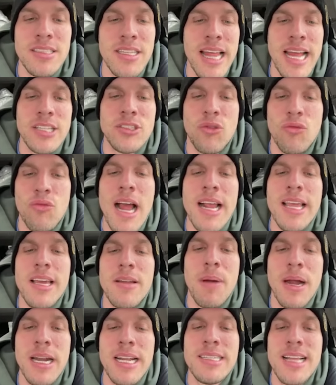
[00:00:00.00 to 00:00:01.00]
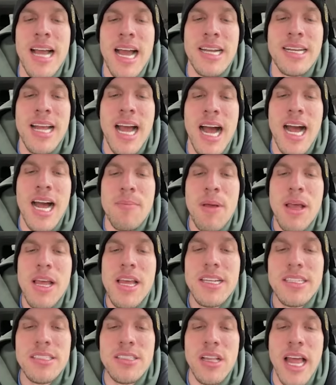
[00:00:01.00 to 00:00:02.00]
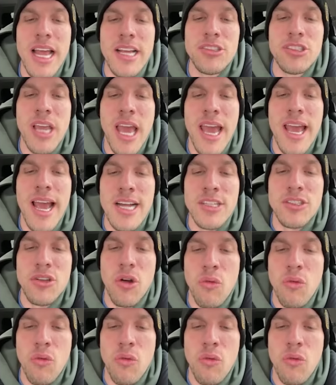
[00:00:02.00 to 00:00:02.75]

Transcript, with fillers: That's rocketmoney.com slash chaos,